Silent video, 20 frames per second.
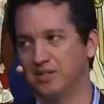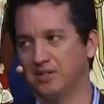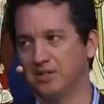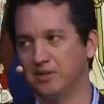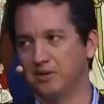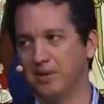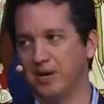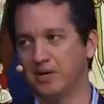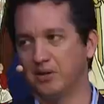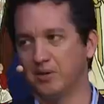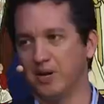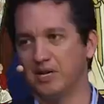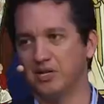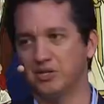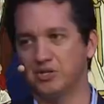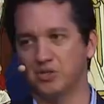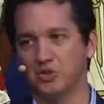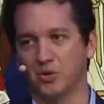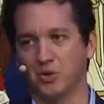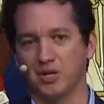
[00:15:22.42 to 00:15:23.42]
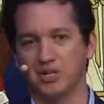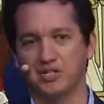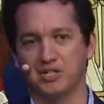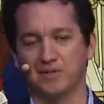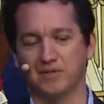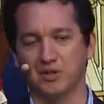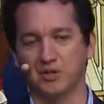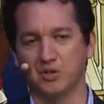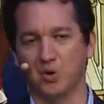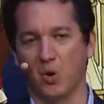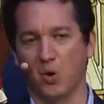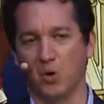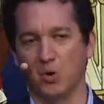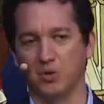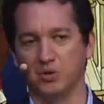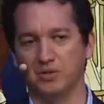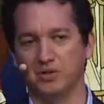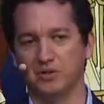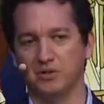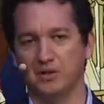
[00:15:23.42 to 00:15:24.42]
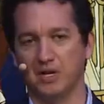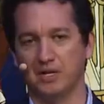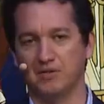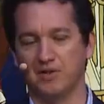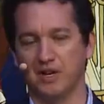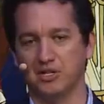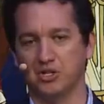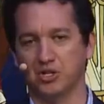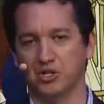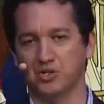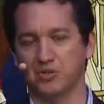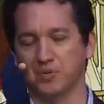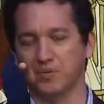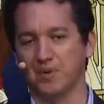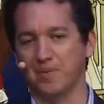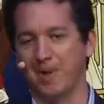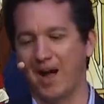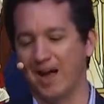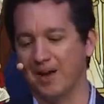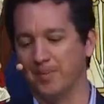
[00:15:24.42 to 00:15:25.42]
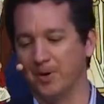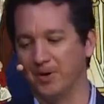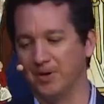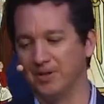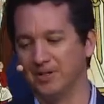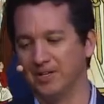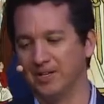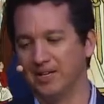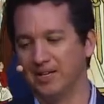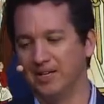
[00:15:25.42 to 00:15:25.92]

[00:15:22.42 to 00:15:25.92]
The great greatest stories ever told, adventures from the Bible.